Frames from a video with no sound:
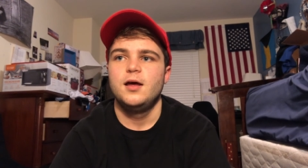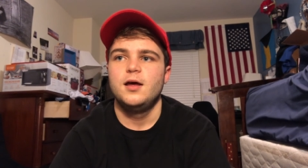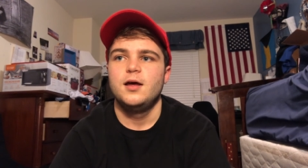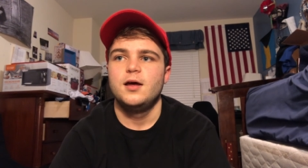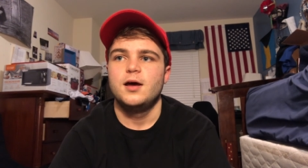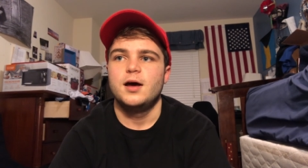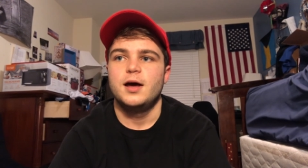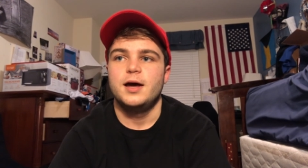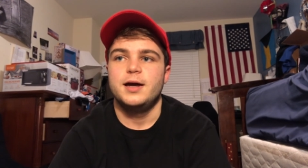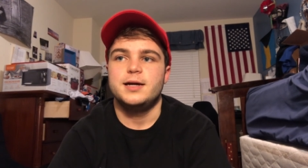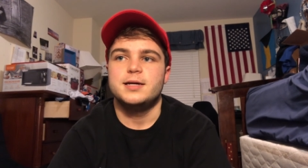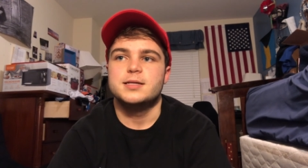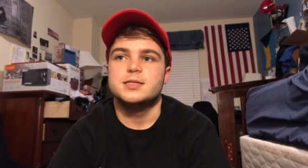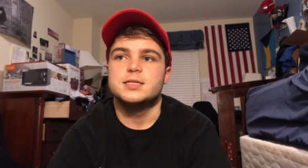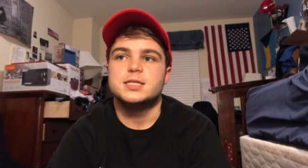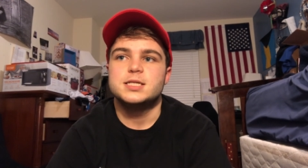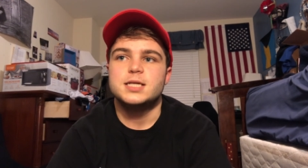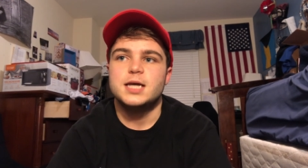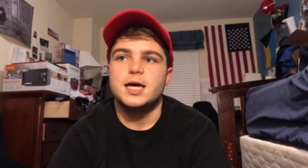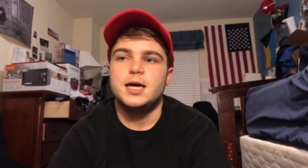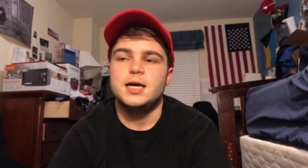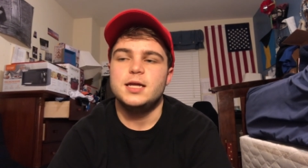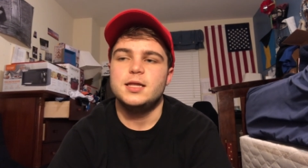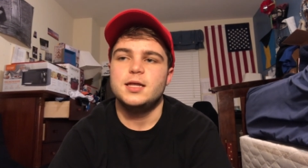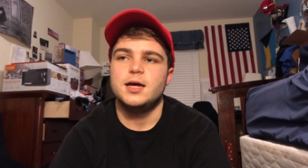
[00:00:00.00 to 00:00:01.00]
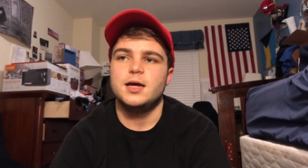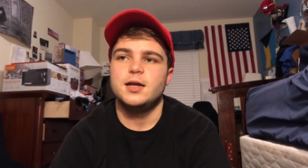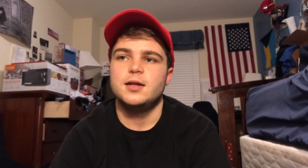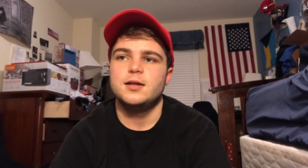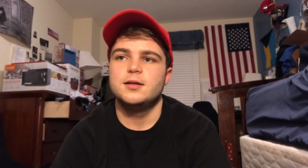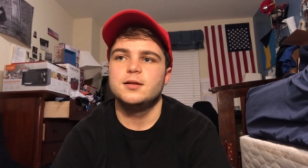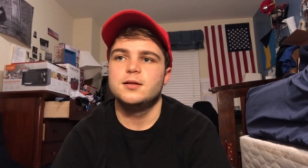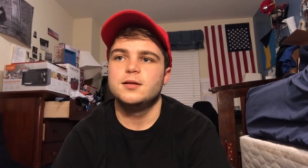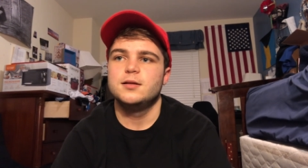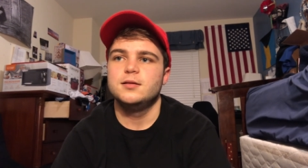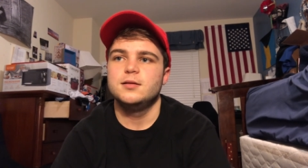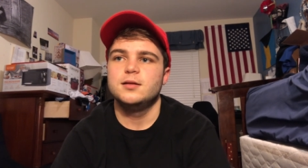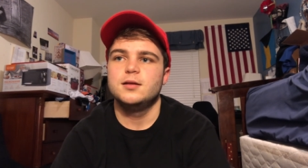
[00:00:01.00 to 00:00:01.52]
I can say that
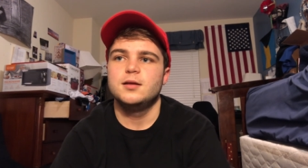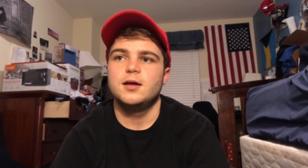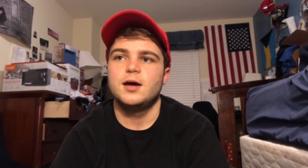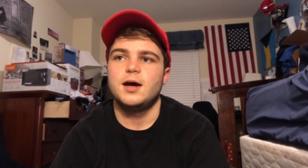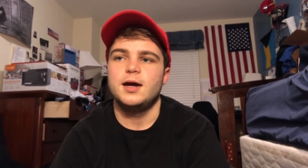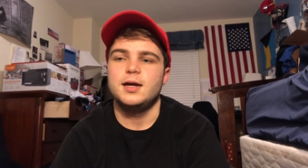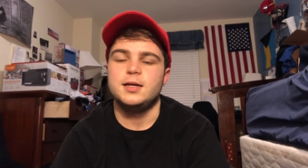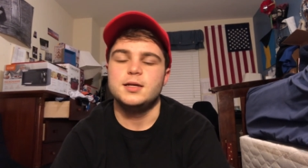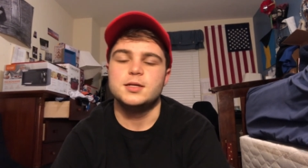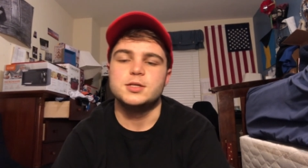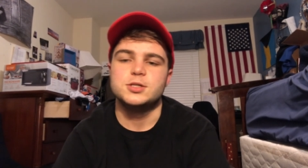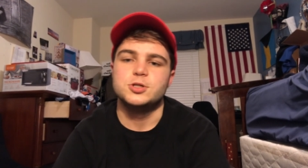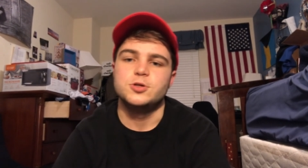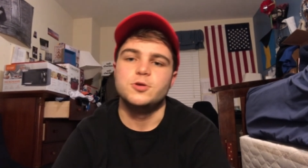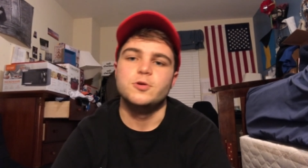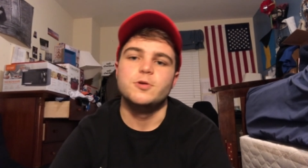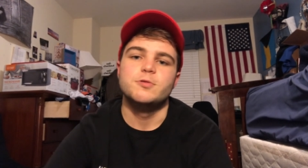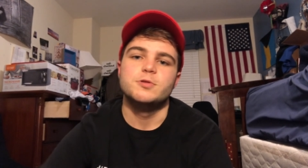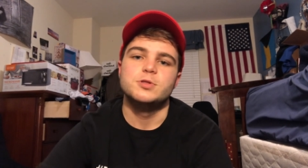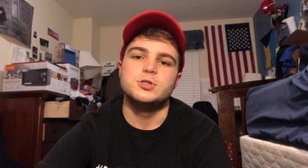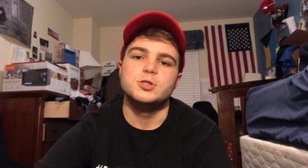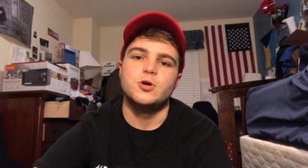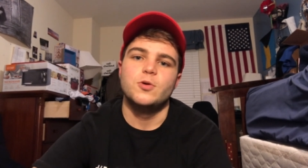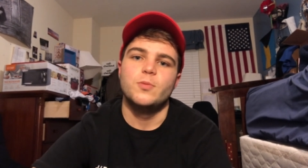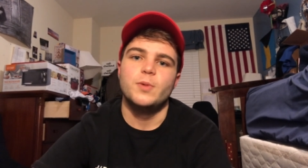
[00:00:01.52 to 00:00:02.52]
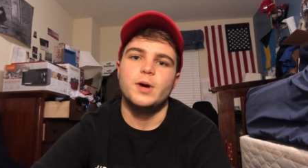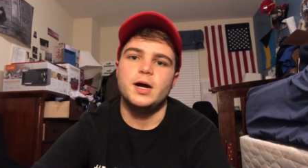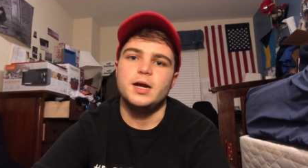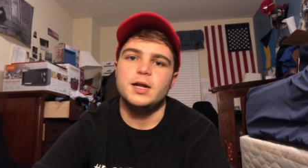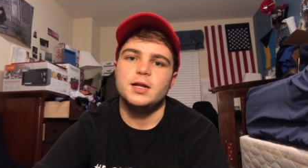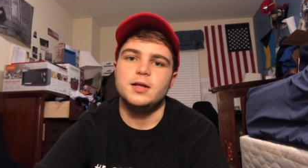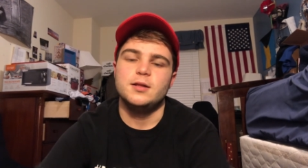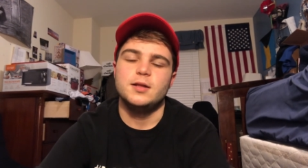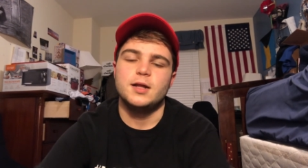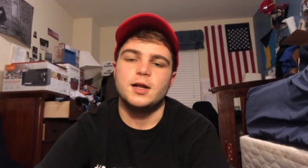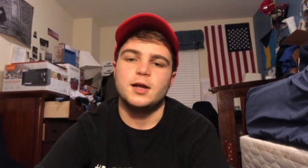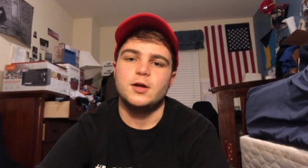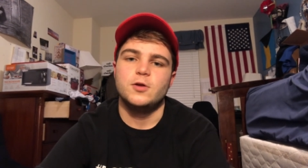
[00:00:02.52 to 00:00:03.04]
I disagree with Joe Biden,
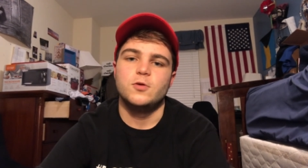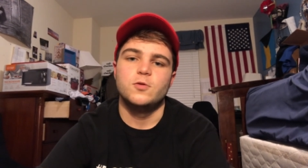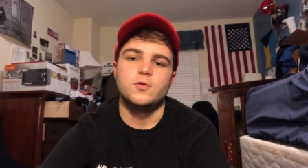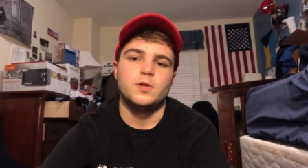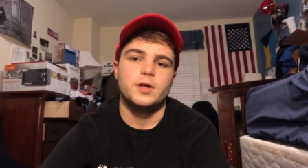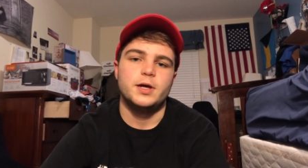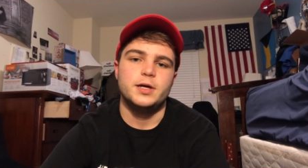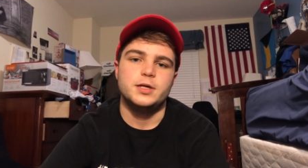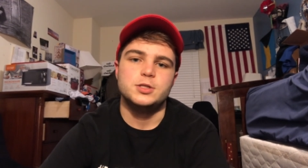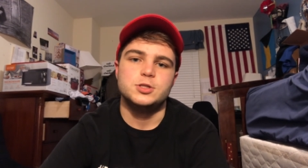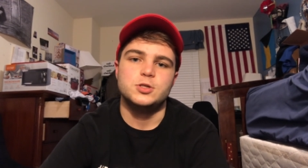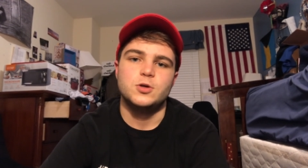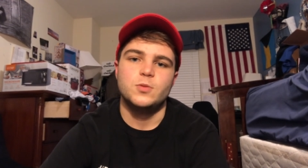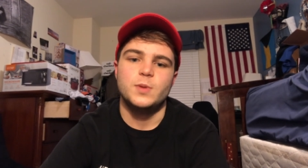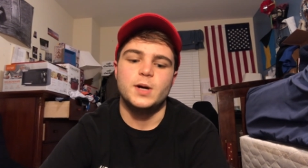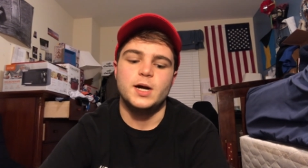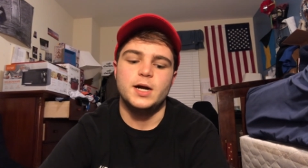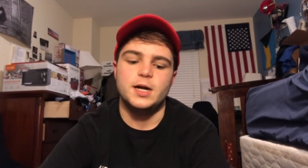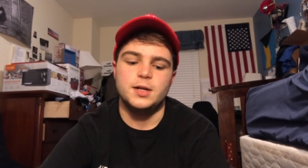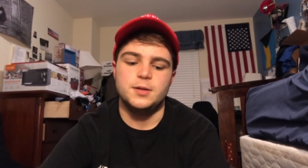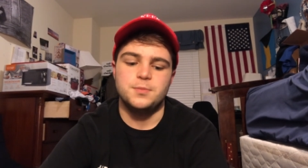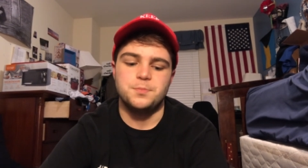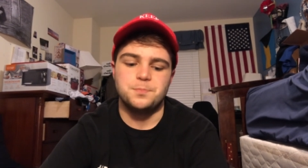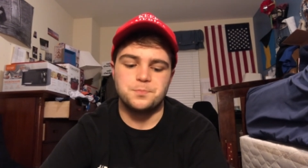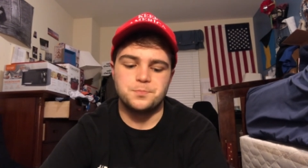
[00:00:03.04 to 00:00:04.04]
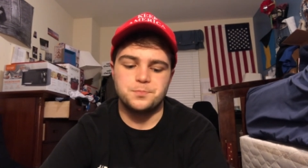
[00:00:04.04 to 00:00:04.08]
that I don't like Joe Biden.